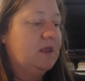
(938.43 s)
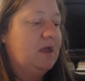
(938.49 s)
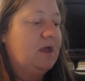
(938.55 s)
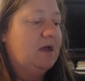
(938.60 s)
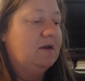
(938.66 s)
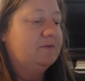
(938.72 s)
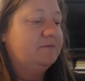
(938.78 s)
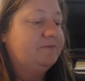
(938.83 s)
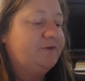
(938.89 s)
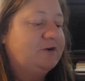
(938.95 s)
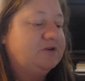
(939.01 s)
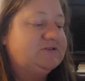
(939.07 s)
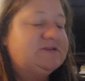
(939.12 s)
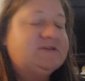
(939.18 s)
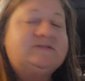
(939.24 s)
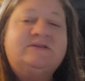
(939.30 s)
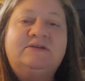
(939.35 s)

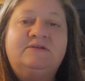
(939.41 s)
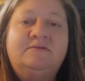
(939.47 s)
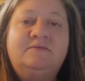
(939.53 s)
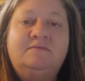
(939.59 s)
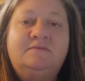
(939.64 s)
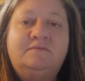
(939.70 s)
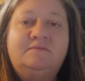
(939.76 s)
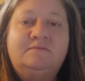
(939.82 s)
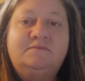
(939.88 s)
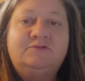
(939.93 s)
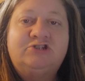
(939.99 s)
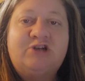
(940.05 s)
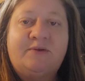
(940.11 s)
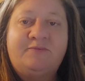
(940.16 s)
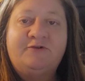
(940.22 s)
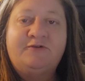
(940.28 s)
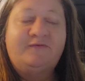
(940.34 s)
verses in
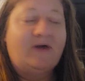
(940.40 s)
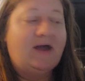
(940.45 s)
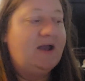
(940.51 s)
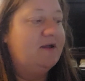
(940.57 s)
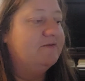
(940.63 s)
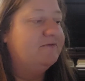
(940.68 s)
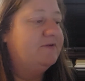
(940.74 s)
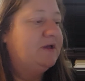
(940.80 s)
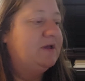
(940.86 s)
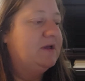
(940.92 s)
chapter 5.